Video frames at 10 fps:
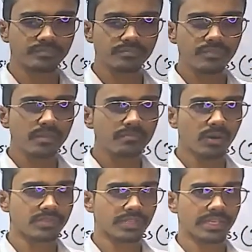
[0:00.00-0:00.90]

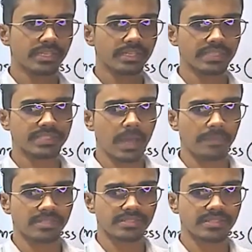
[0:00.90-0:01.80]
Mostly this
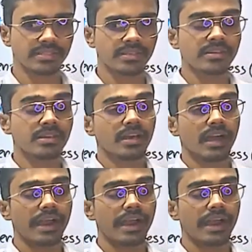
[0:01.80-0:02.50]
happens at a